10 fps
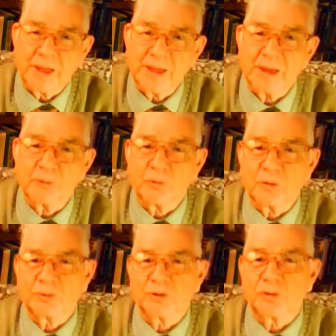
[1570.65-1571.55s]
a
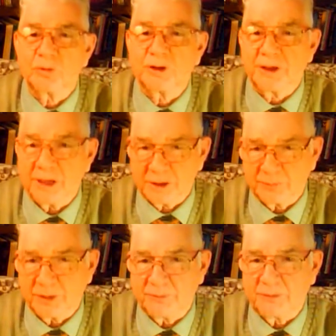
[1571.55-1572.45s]
woman who had had a
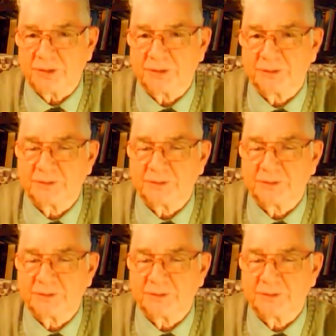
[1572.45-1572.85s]
baby.